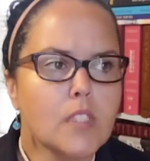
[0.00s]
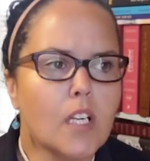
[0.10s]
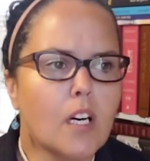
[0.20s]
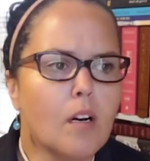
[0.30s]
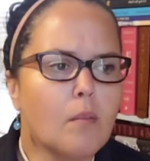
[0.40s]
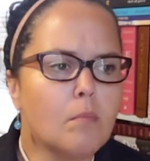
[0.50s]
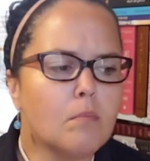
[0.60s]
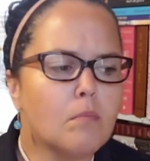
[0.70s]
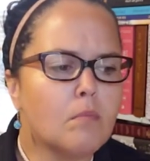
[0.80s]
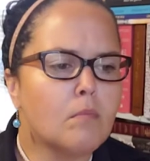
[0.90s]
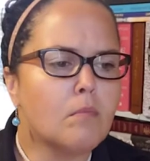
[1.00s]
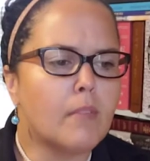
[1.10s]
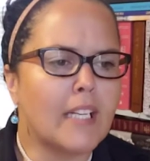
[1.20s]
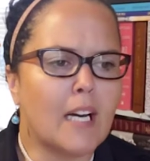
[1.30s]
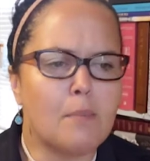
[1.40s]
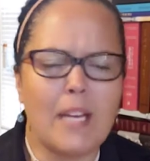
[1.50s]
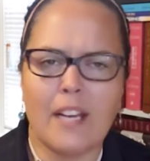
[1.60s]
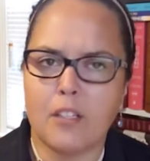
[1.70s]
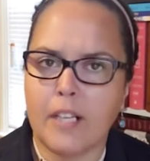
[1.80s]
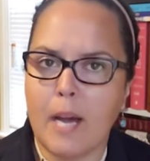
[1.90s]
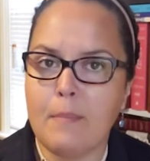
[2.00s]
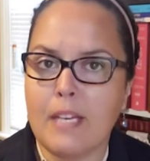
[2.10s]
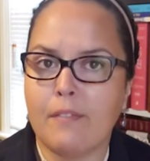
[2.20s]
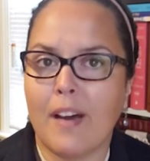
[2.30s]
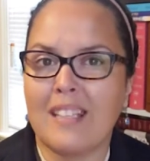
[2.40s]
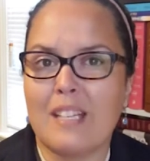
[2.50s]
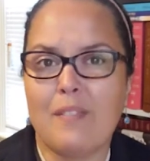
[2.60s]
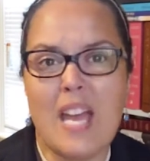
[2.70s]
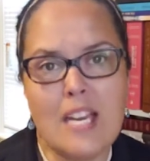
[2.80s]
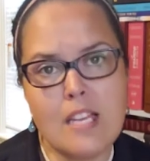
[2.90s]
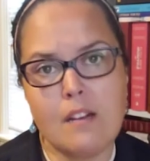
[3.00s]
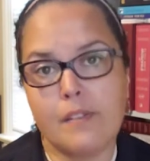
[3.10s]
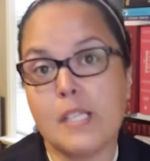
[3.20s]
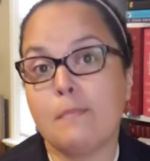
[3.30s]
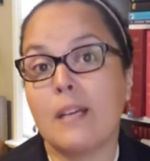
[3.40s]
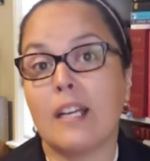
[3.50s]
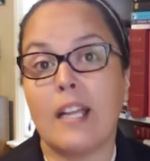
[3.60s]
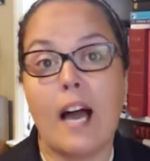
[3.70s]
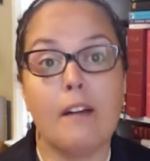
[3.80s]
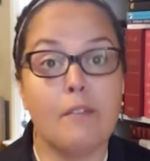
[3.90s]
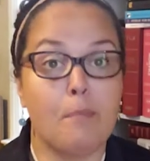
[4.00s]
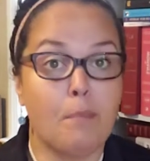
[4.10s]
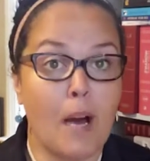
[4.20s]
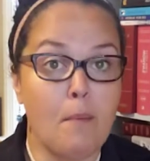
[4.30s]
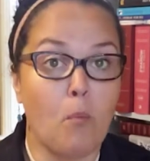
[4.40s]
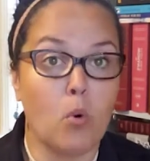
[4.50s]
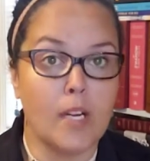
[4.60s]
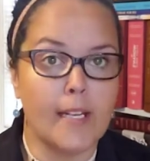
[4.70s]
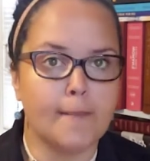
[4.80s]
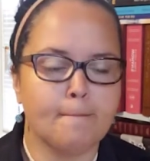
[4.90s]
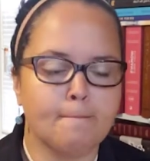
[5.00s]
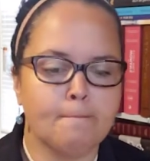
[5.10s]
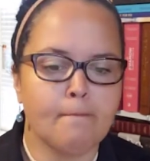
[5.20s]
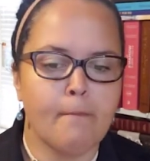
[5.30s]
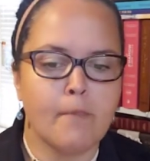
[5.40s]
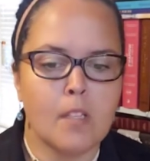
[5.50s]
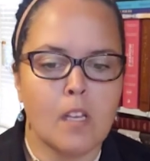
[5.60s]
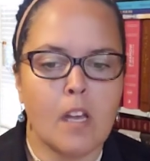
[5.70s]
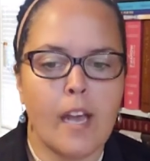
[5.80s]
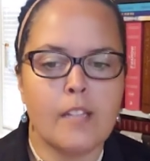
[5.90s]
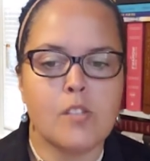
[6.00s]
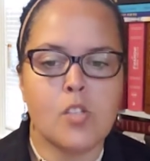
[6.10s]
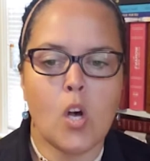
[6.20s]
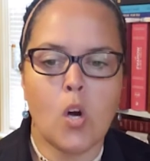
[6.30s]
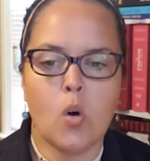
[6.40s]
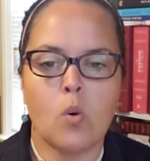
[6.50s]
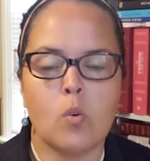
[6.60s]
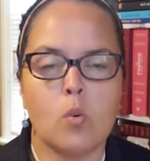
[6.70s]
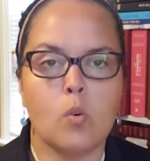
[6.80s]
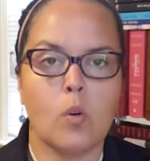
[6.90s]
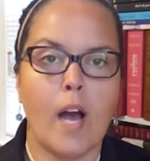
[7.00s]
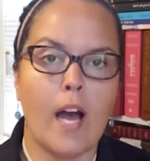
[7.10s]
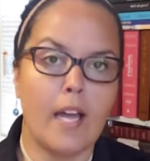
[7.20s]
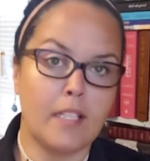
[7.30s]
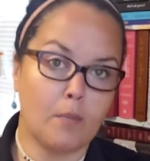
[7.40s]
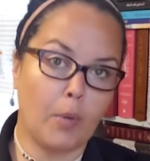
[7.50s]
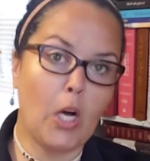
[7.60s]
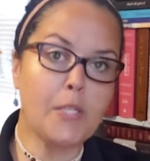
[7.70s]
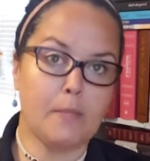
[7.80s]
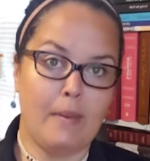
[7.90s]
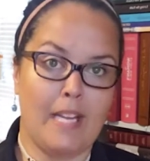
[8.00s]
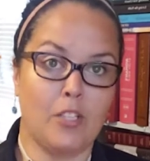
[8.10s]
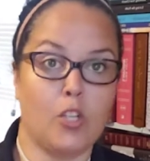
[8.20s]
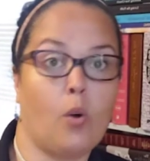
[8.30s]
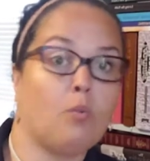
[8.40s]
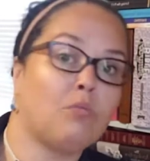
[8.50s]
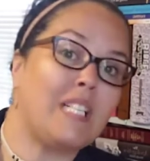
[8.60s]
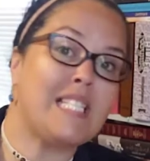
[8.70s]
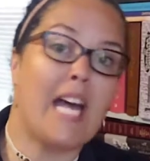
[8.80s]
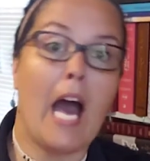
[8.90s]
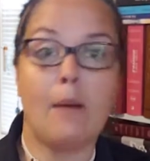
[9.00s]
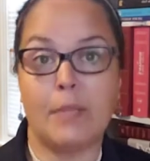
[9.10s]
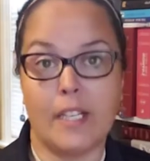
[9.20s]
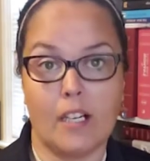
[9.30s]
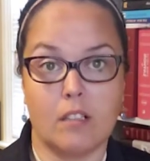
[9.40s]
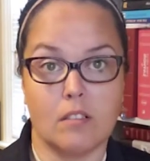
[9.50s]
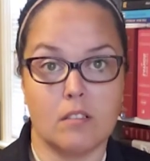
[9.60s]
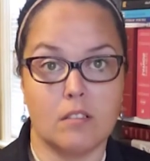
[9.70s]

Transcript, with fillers: um, may God be angry at me if I leave any of his men alive by morning. And so Nabal's men go and run to Abigail